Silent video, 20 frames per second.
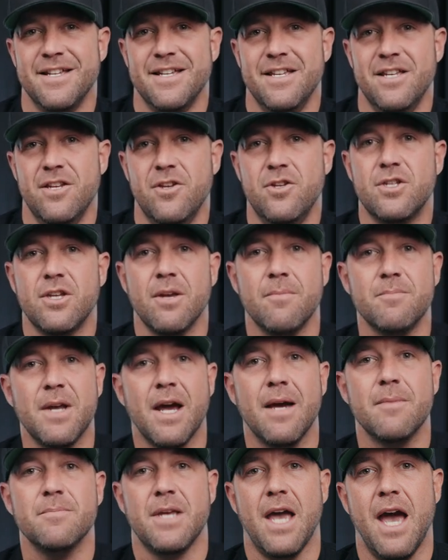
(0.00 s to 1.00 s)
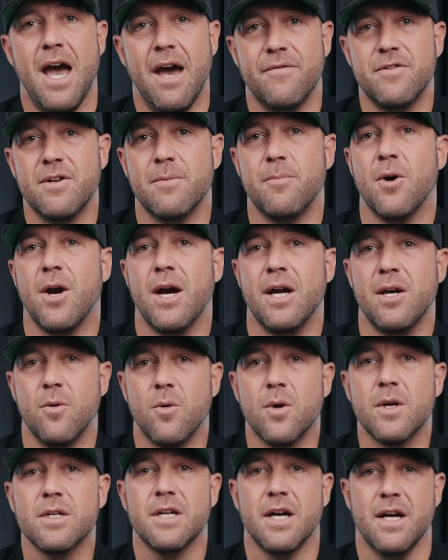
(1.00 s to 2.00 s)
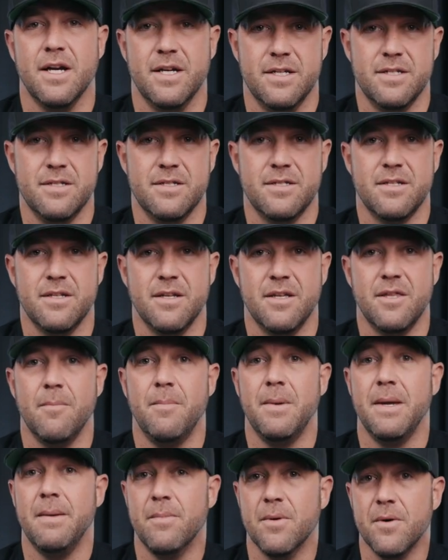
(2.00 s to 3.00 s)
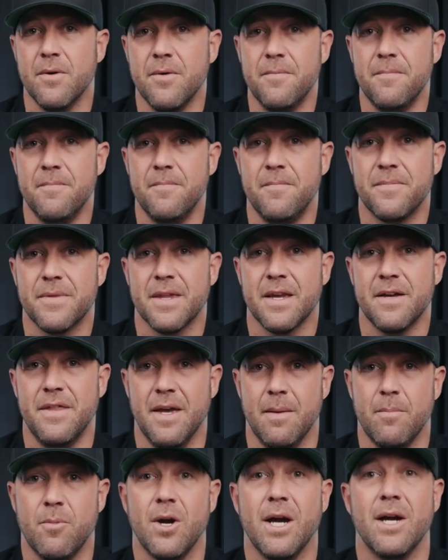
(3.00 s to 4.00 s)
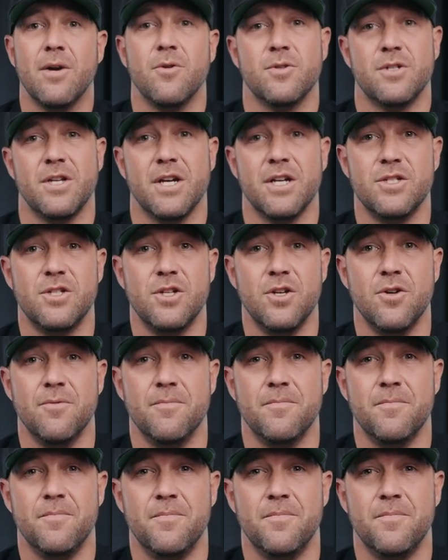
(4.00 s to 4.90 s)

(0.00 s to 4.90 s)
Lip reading: You sometimes have to prioritize the people that prioritize you.